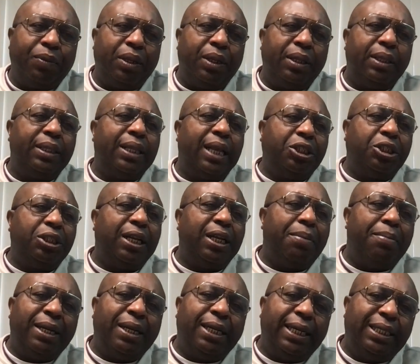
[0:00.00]
National
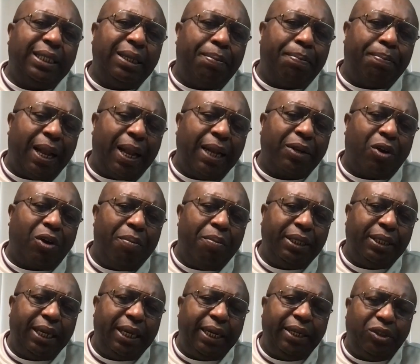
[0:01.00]
Emergency Plan
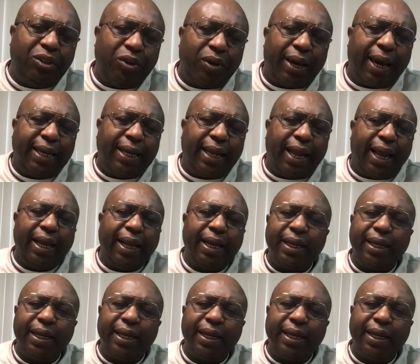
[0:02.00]
Committee together,